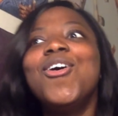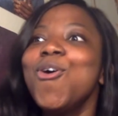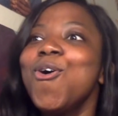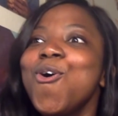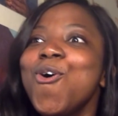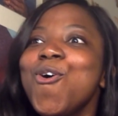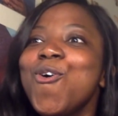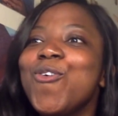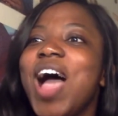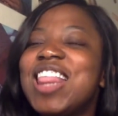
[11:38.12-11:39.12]

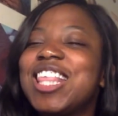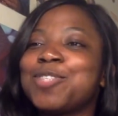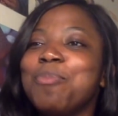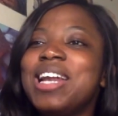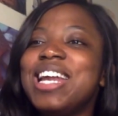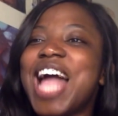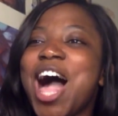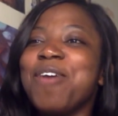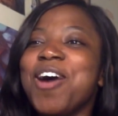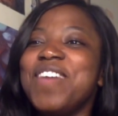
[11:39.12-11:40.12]
Ooh, this mini
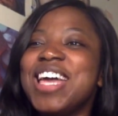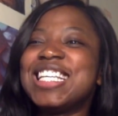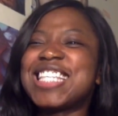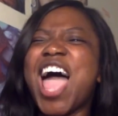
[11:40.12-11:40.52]
album is...